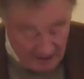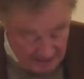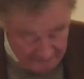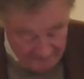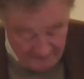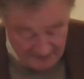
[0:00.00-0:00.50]

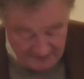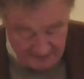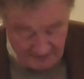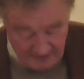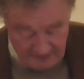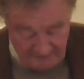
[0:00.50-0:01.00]
I
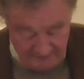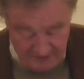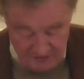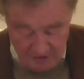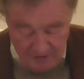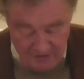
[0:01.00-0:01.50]
first heard of
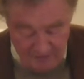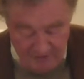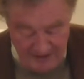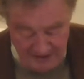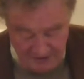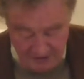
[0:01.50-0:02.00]
it on the
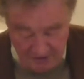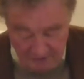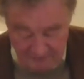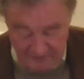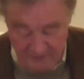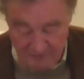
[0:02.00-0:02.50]

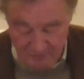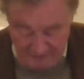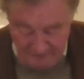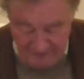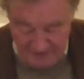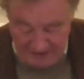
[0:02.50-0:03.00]
radio from the
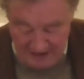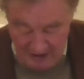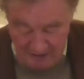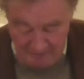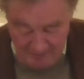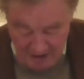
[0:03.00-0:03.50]
Reverend
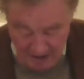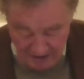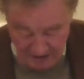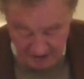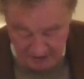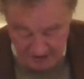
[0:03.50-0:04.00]
L.
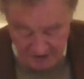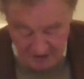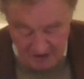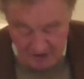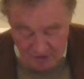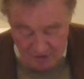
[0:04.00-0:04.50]
Barnett,
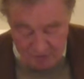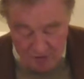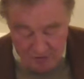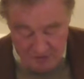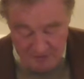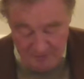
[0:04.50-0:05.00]
who
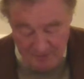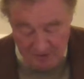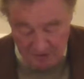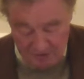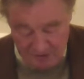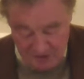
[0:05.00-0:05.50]
wrote a
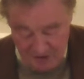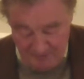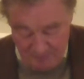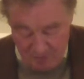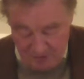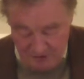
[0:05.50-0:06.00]
book which
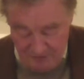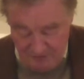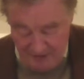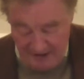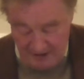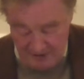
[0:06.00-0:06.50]
I brought and
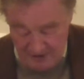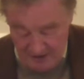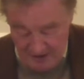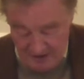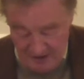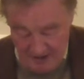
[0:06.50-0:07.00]
read,
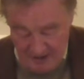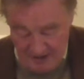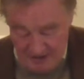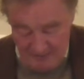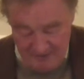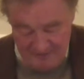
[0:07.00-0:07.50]

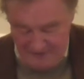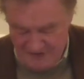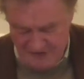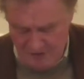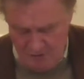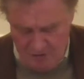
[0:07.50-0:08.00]
but for
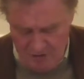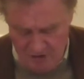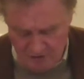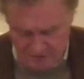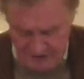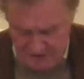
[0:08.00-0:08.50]
so
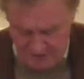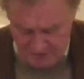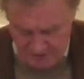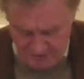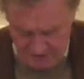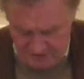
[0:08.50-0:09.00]
long did
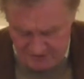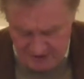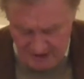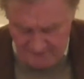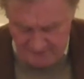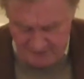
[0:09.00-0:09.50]
not
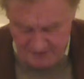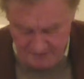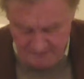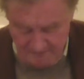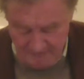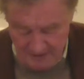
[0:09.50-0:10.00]
understand.
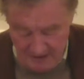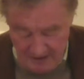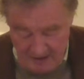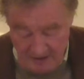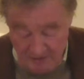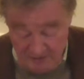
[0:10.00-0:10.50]

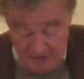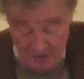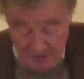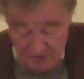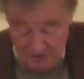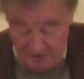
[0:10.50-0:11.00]
There was
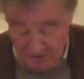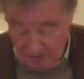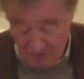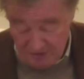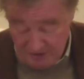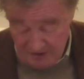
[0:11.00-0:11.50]
no one to
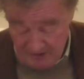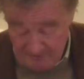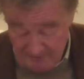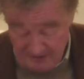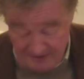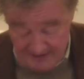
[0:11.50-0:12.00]
talk
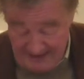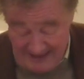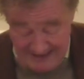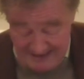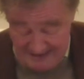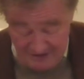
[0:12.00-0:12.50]
to, and
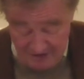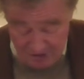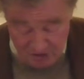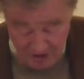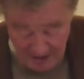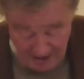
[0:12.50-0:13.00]
Ken did
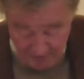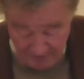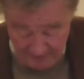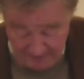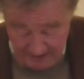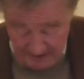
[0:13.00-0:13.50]
not share
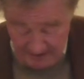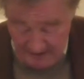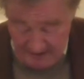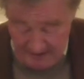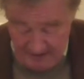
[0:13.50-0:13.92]
with me.